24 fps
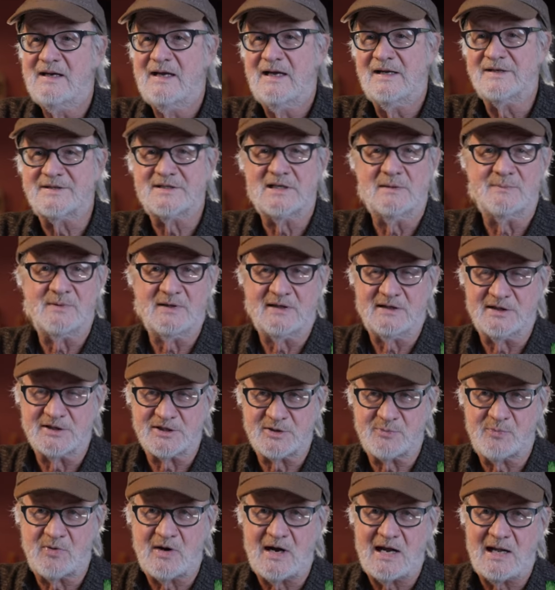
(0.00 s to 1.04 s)
And simply the
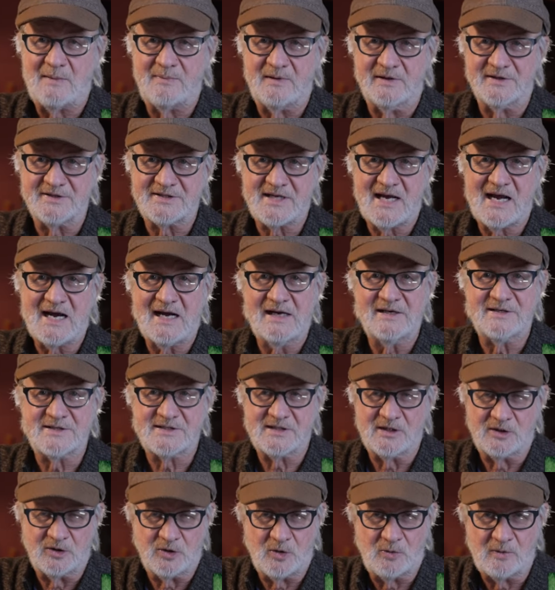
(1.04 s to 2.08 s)
sporobolus hides
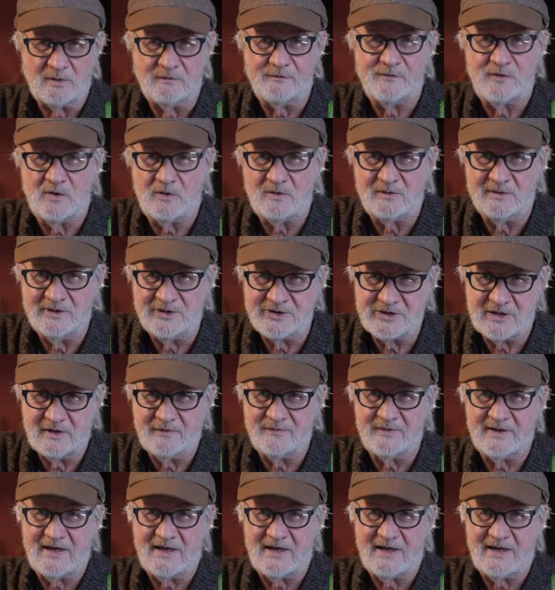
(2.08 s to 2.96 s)
the lower foliage of